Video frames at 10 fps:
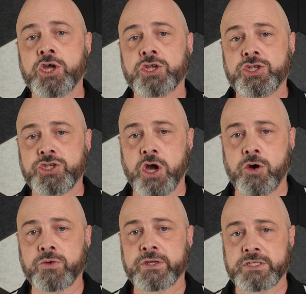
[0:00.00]

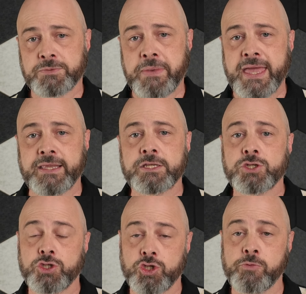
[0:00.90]
Don't spend
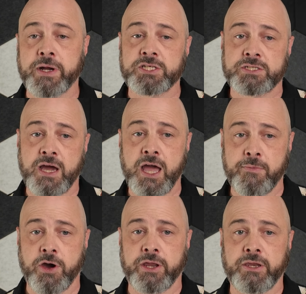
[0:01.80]
too much time
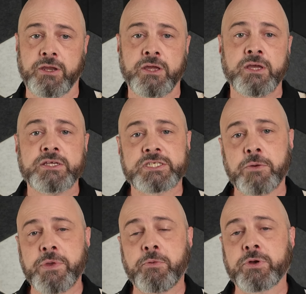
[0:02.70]
on it. Some
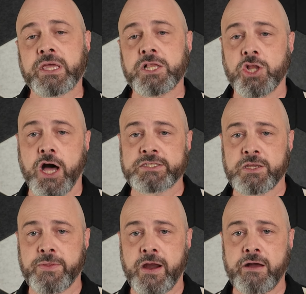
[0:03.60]
people get lost in
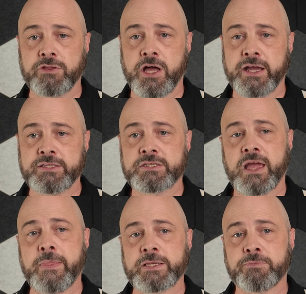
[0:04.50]
their outlines,
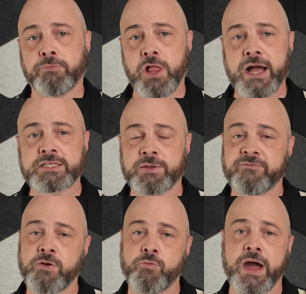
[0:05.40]
and this blocks them
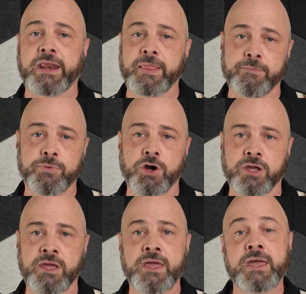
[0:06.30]
from writing the book.
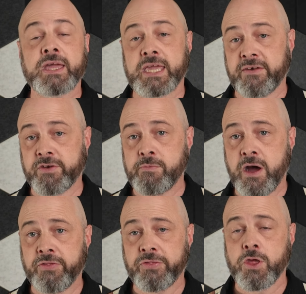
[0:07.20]
Give it a
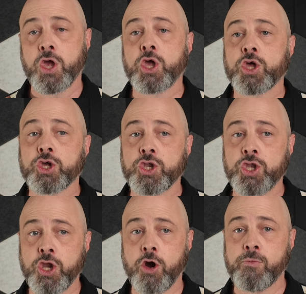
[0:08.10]
month,
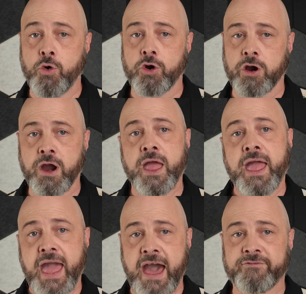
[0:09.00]
no more.
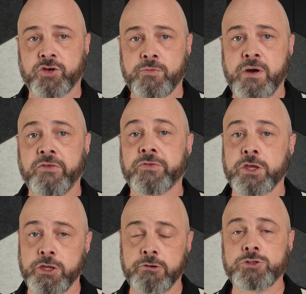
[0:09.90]
After a month,
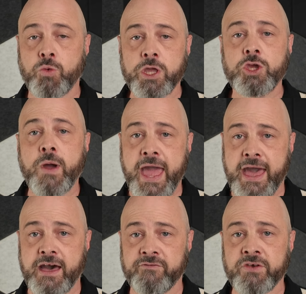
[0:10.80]
use what you
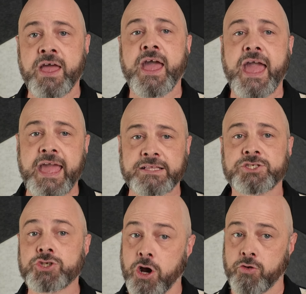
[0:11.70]
have and
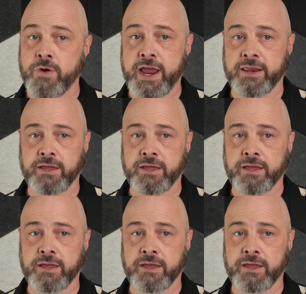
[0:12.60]
start writing.